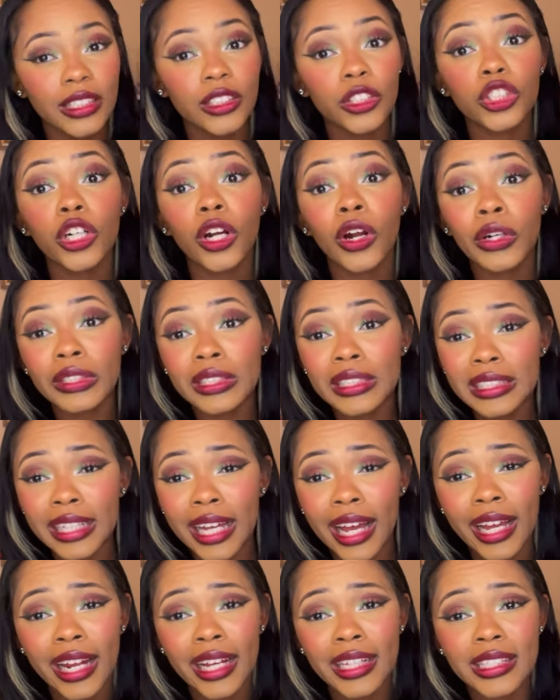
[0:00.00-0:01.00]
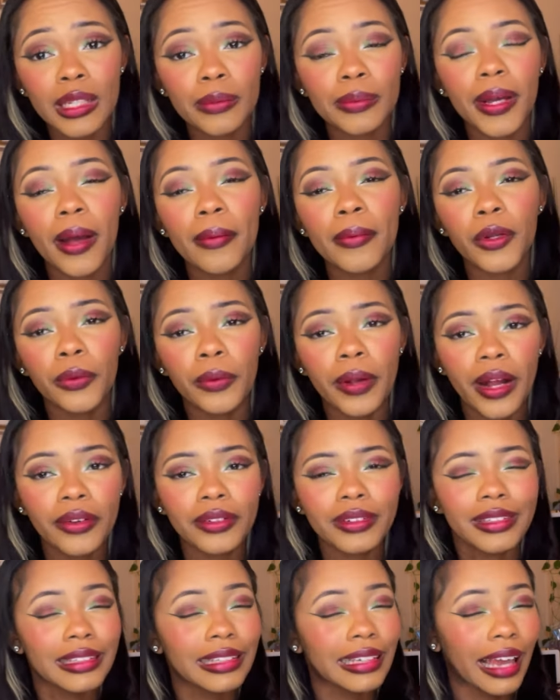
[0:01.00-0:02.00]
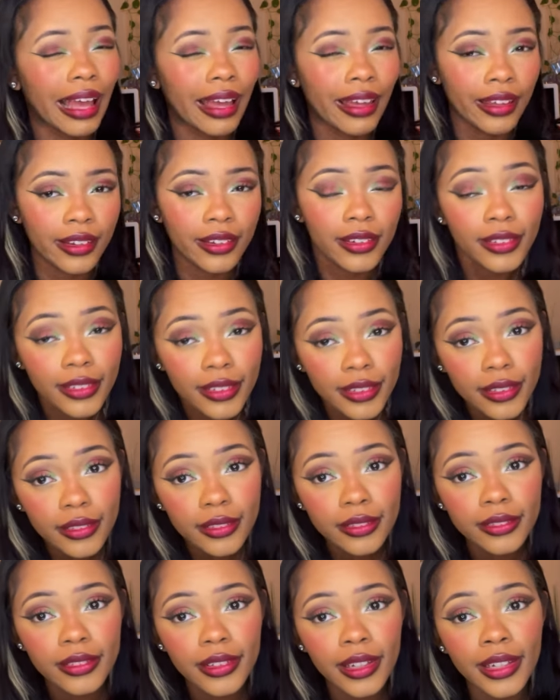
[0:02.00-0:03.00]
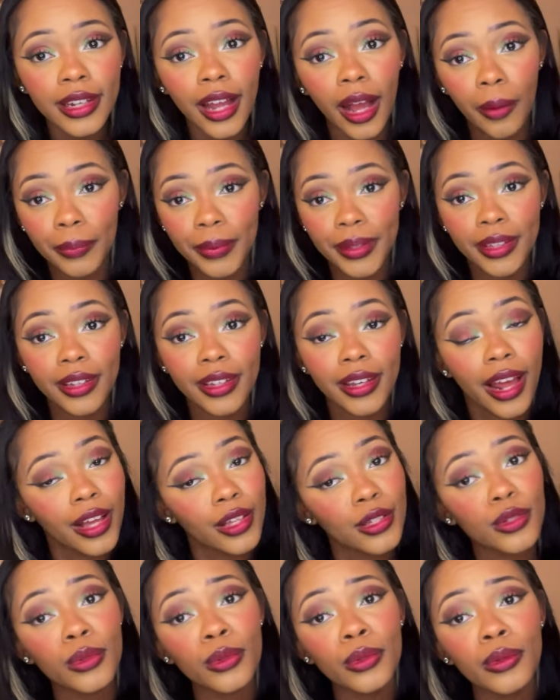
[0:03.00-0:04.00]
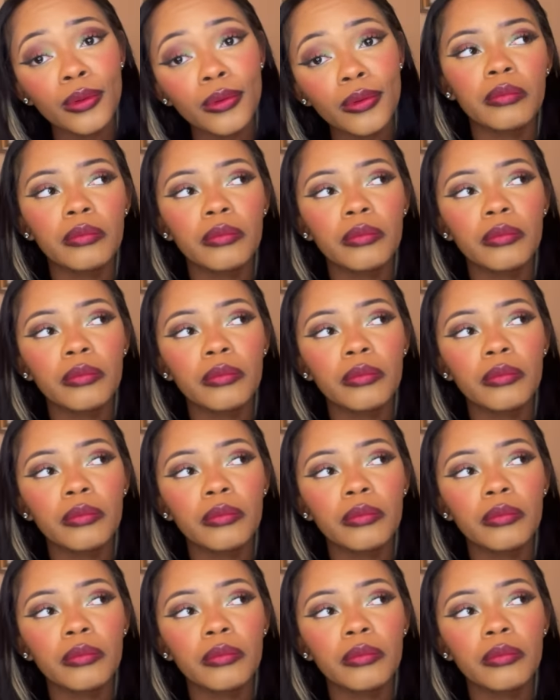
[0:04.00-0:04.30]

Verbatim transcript: Charles's dad ends up coming around in the end and not being an asshole.